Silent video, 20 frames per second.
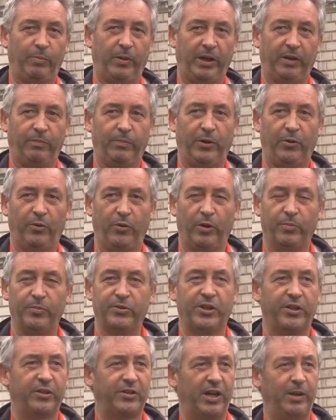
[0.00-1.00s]
by Peter
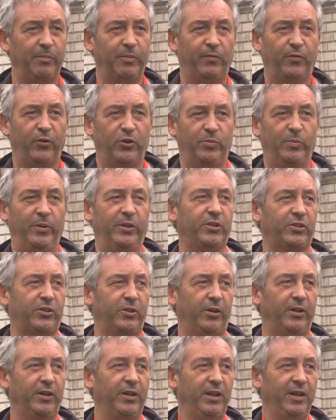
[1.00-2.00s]
Robinson at the time, the First
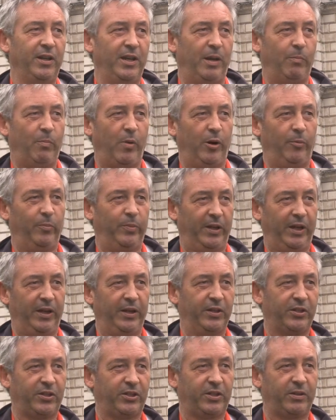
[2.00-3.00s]
Minister. And Martin
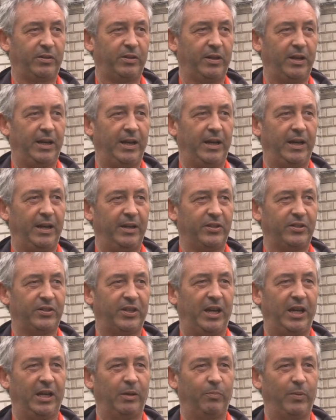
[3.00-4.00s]
McGuinness
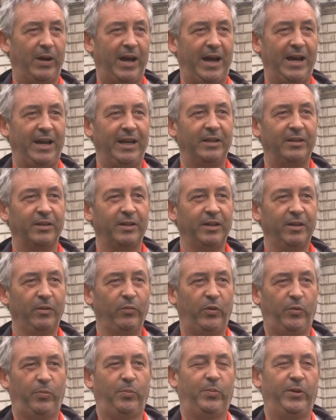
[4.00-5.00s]
stayed behind
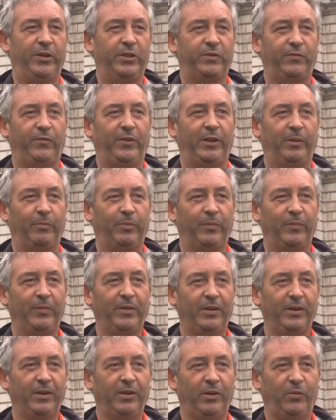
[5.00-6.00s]
with Prince Philip,
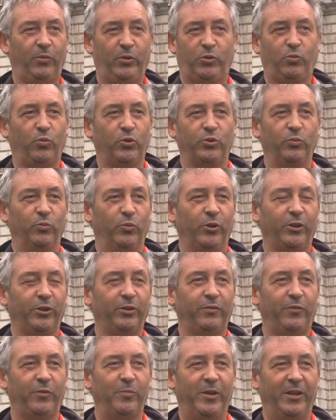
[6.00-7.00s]
which wasn't
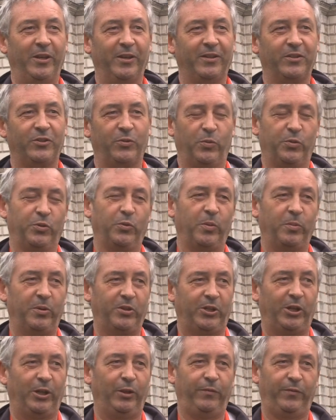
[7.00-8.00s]
working for me. So it was only
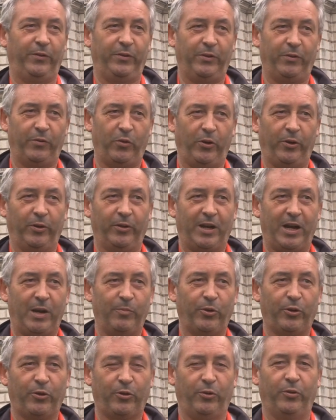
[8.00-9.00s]
myself and the Royal
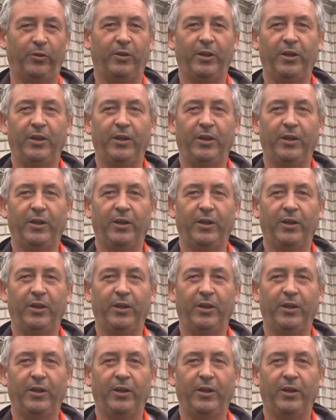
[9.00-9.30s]
Camera Crew.